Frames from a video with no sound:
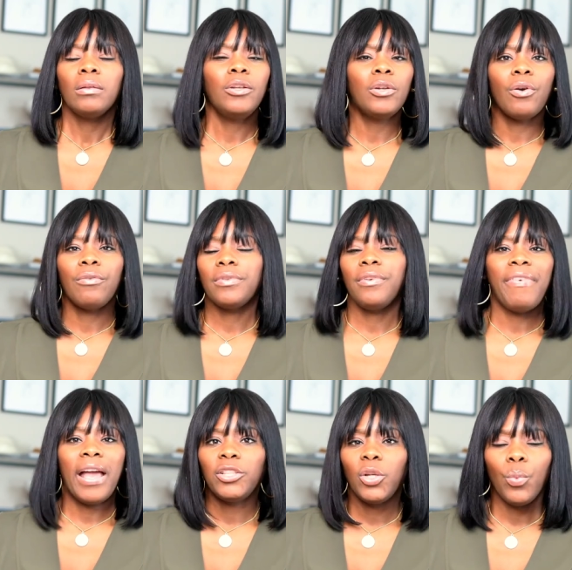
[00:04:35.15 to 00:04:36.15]
you know, the
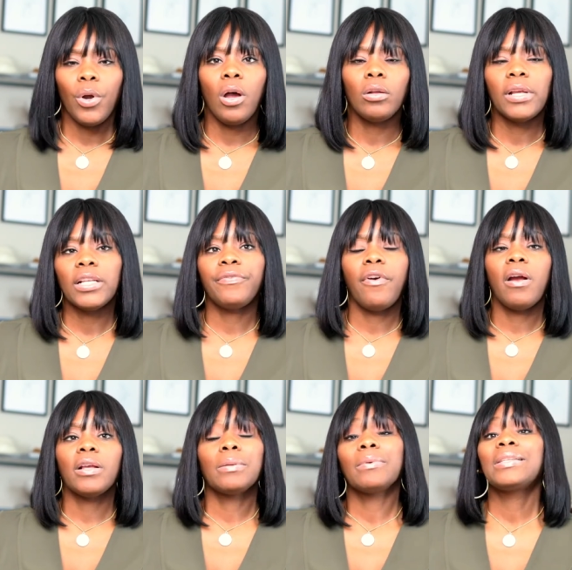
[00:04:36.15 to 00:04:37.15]
fashion world as
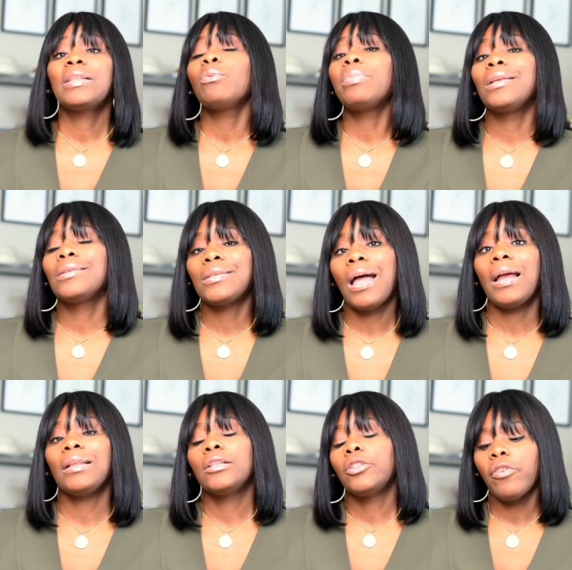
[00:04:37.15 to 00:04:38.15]
far as still being
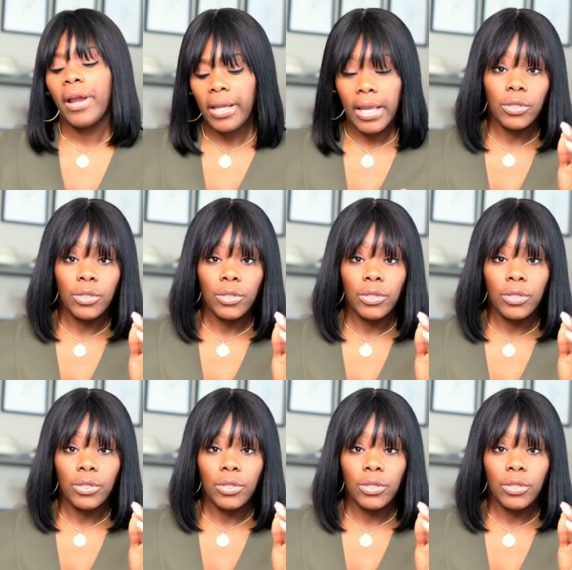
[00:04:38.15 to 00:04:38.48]
stylish, right?